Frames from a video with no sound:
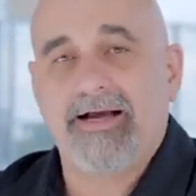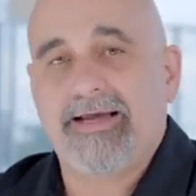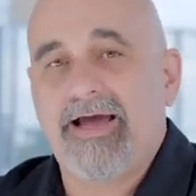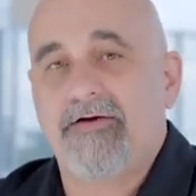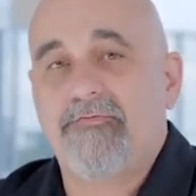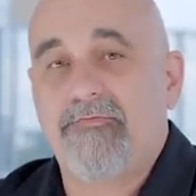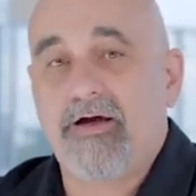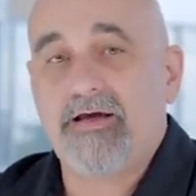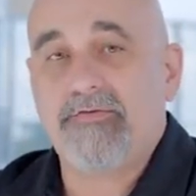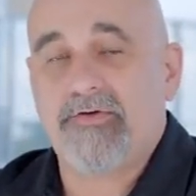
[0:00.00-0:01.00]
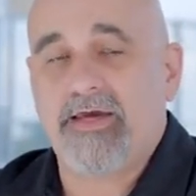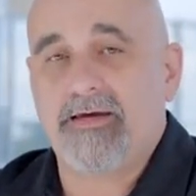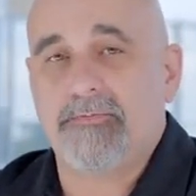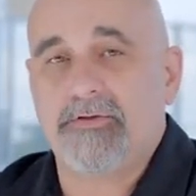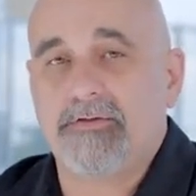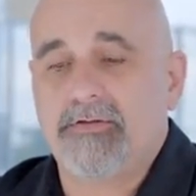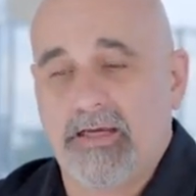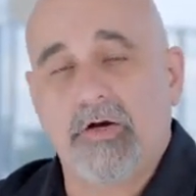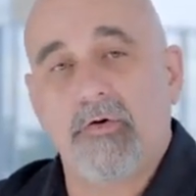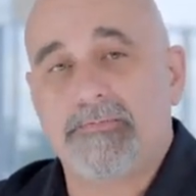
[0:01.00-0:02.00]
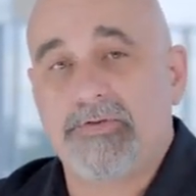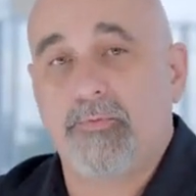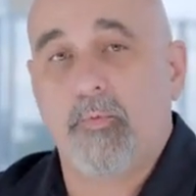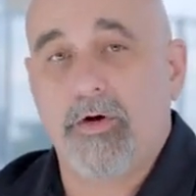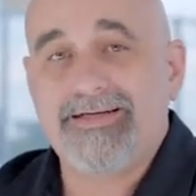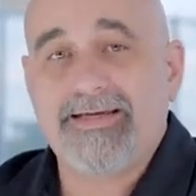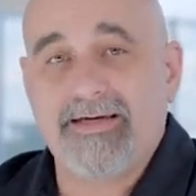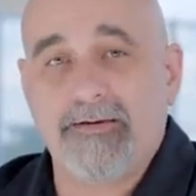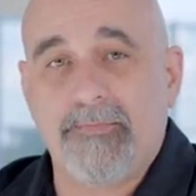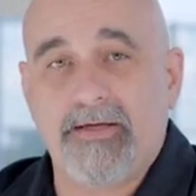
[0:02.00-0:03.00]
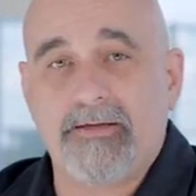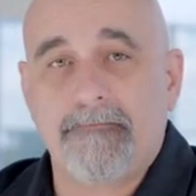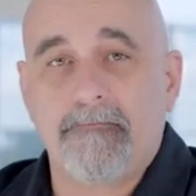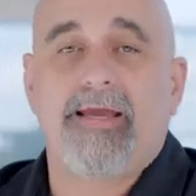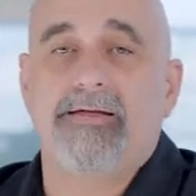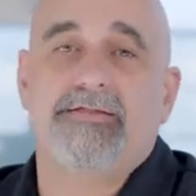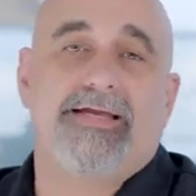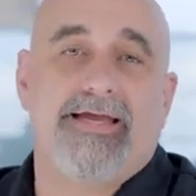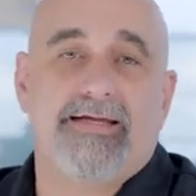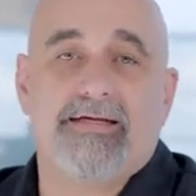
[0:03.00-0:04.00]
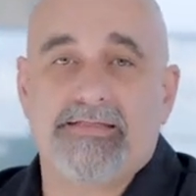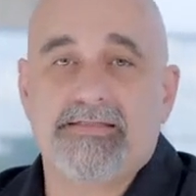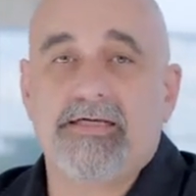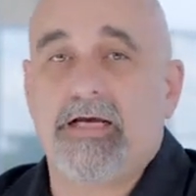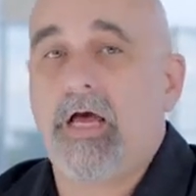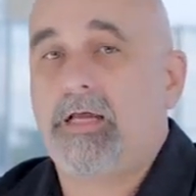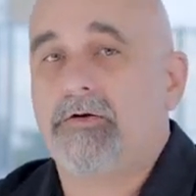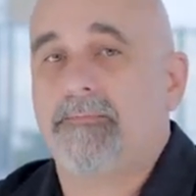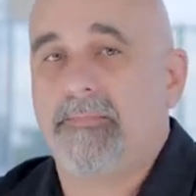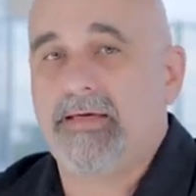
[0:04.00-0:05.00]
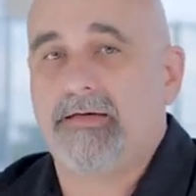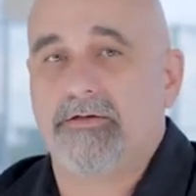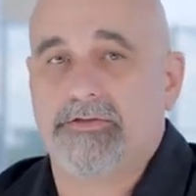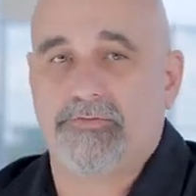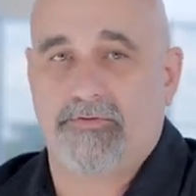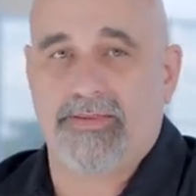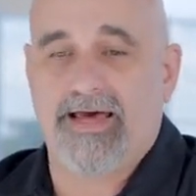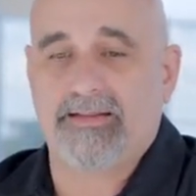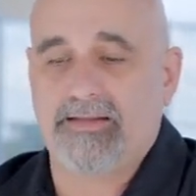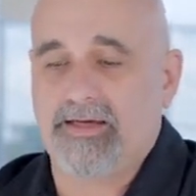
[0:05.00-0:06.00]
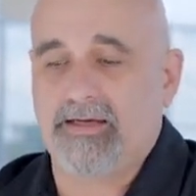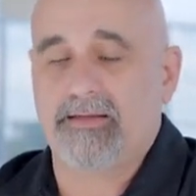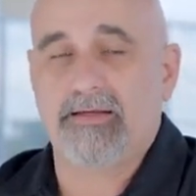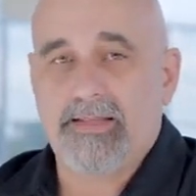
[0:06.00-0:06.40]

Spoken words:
A Cat 5 cable can go up to 1 gigabit, and you can't exceed 100 meters for that length.